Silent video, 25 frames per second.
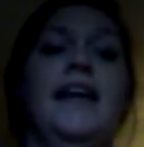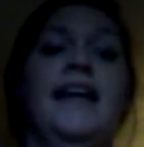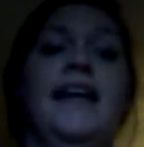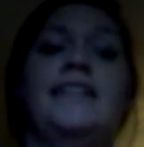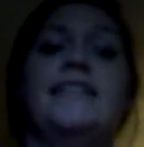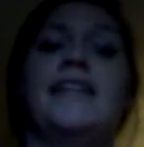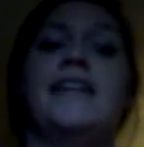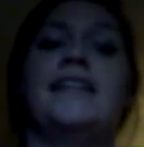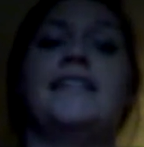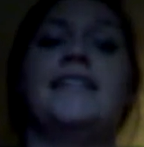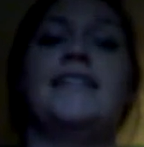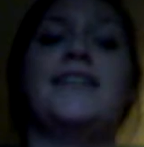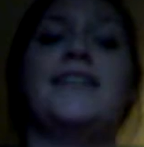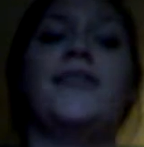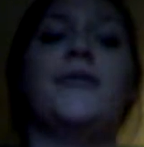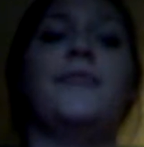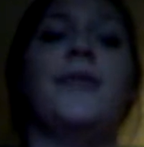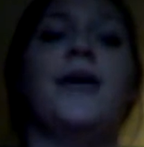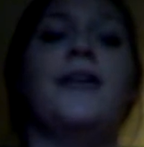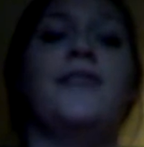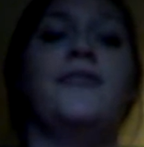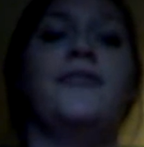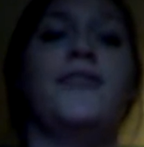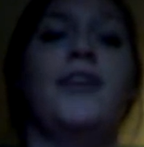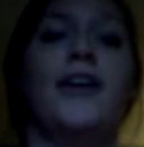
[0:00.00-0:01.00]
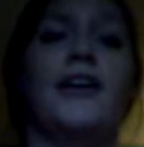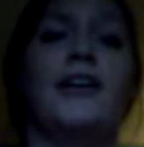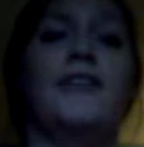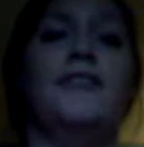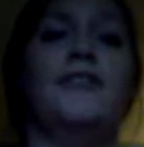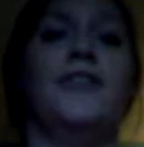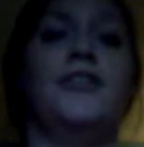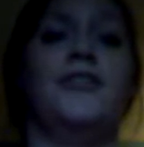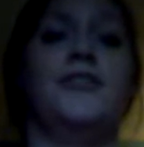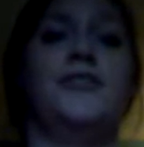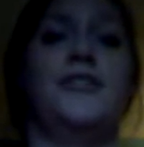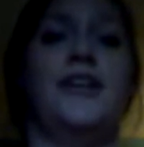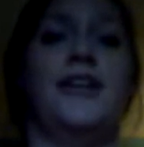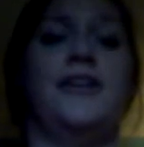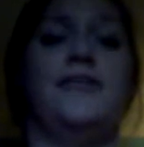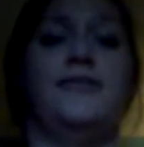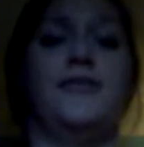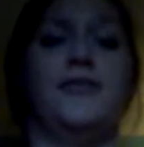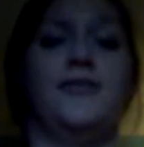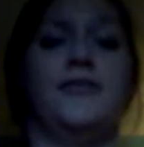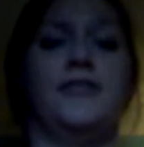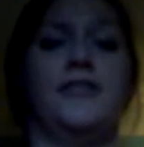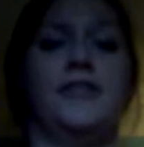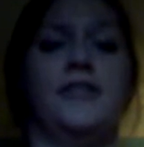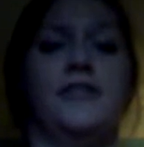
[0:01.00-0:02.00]
as I did on my very first day of
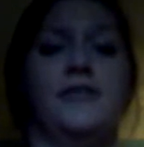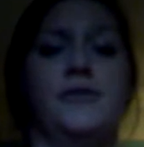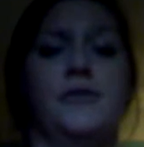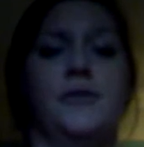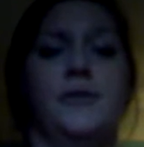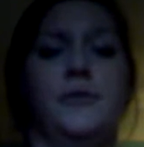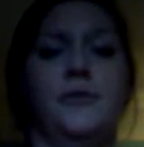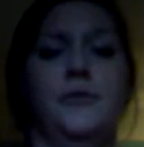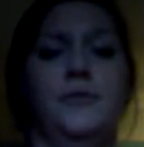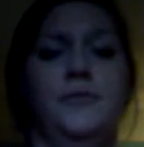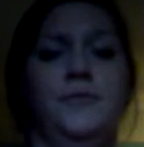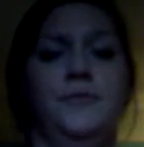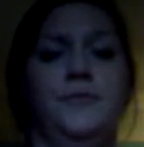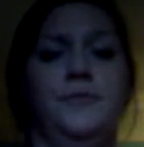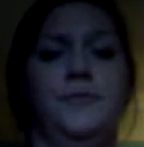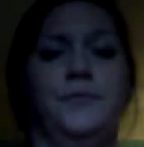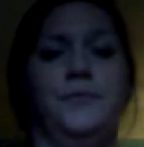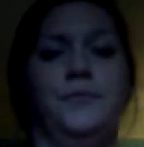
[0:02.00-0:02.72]
nursing school.